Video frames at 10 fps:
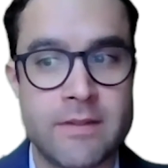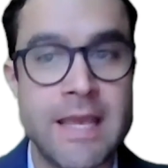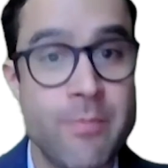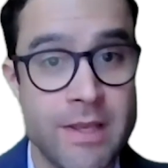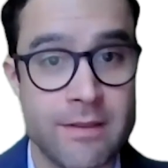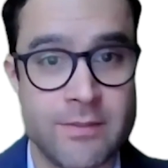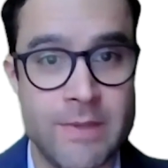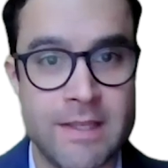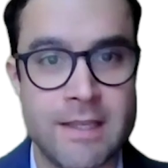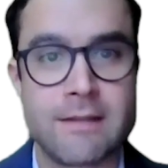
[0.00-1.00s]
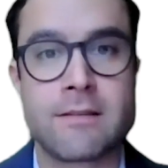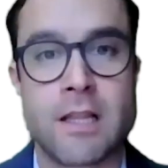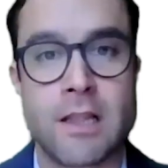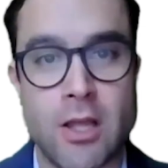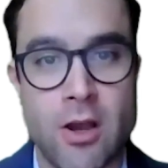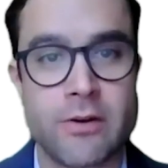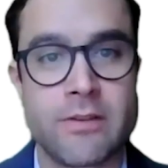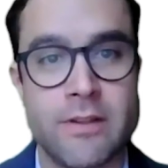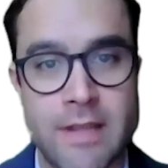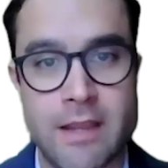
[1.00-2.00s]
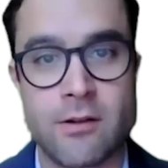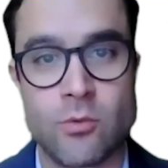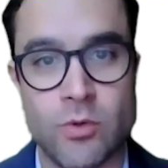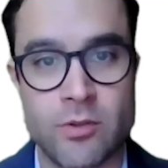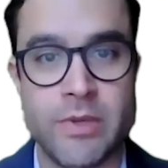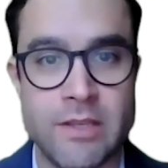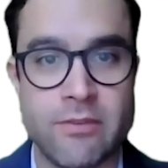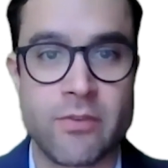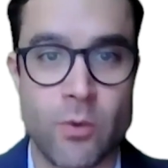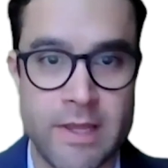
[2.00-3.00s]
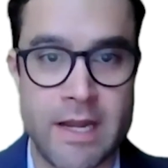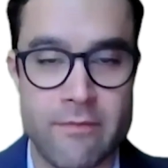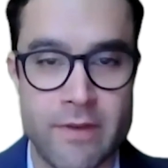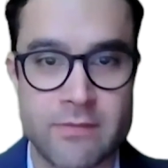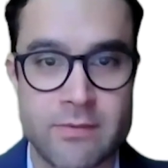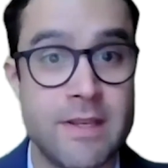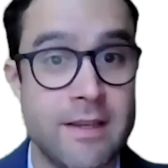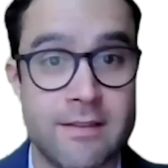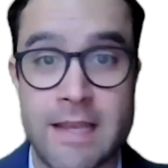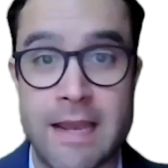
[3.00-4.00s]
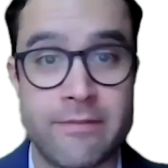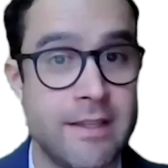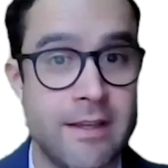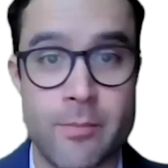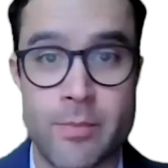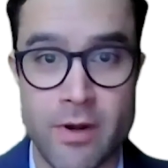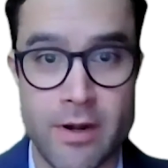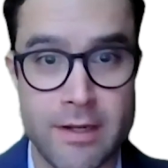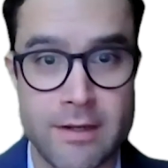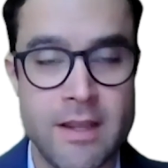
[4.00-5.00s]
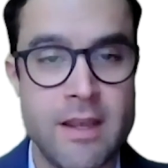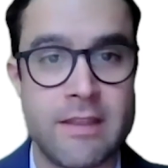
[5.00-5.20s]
Typically speaking, the longer the tail will be for that investment because they have to get up and running.